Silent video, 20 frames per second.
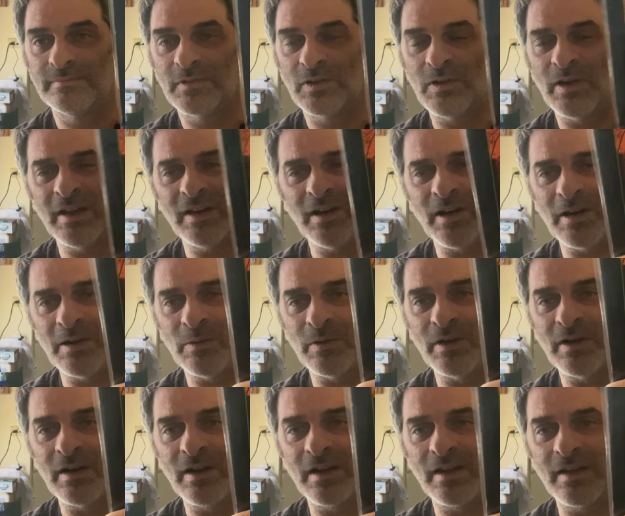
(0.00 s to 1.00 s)
Great
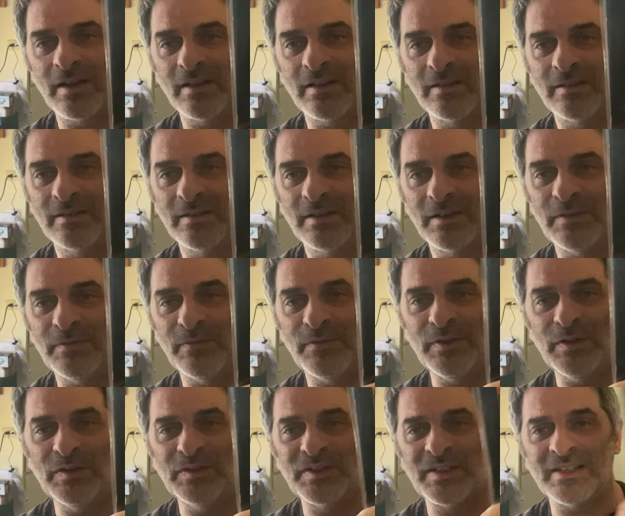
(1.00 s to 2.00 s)
artwork,
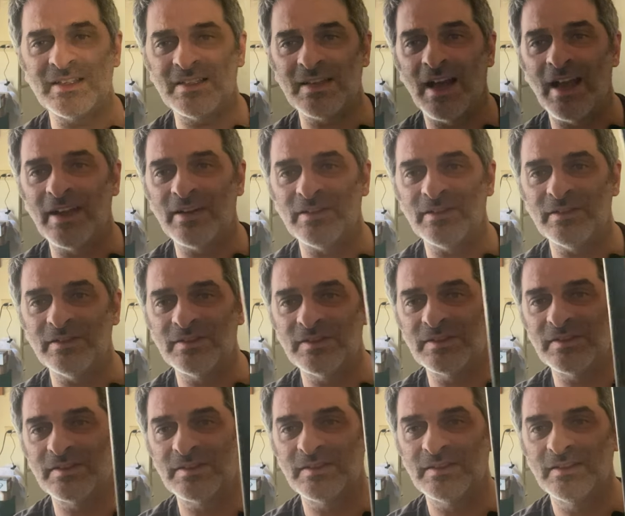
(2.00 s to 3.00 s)
confusing
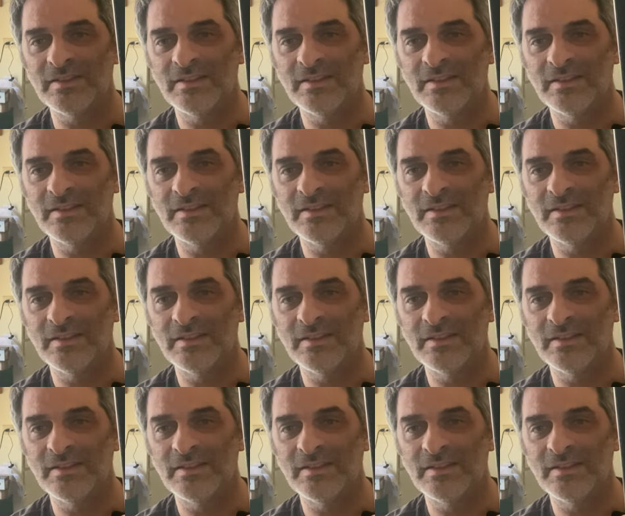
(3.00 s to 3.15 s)
titles.